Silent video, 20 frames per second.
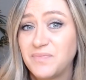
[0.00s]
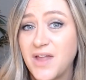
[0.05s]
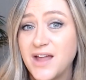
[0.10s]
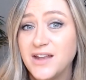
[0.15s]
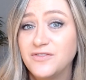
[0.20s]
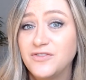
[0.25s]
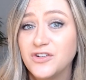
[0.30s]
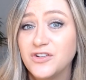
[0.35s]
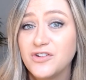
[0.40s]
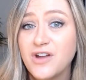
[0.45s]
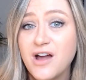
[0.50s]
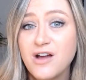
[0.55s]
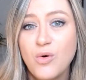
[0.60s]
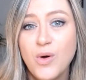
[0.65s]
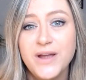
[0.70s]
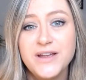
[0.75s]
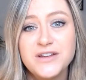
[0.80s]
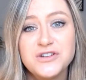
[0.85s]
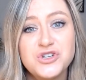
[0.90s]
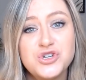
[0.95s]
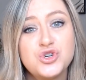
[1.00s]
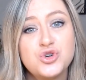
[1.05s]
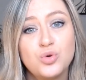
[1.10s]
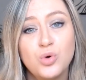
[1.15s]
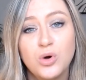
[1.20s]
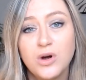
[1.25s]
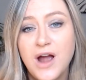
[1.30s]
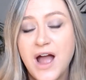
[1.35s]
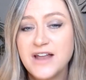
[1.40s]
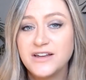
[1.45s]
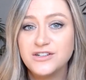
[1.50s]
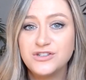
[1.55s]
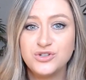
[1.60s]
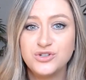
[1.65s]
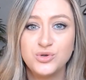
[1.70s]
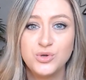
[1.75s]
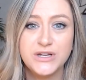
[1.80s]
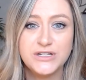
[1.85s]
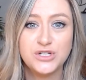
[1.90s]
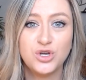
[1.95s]
And if you're not quite sure how to
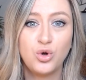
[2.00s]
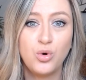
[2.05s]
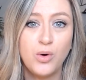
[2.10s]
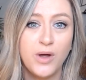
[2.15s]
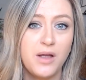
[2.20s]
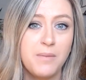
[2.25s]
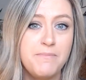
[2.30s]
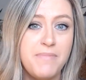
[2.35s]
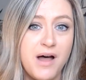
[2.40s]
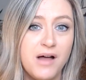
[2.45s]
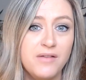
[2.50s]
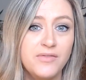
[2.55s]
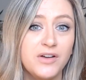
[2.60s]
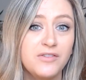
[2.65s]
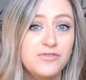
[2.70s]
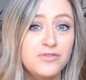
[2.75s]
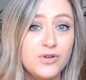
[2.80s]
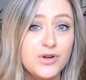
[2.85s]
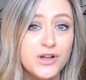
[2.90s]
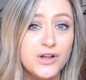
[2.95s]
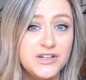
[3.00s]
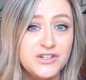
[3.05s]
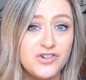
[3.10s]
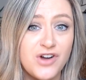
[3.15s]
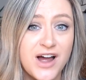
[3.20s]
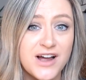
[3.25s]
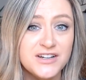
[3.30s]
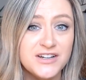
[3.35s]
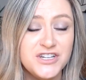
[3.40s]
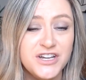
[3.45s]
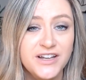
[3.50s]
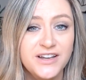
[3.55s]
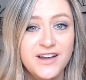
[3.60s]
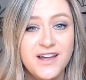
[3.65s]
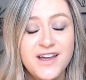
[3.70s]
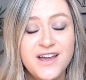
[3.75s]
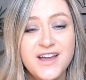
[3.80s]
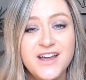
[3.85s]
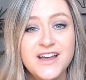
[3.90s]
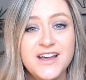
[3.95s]
do this quick pelvic floor
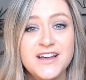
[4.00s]
contraction,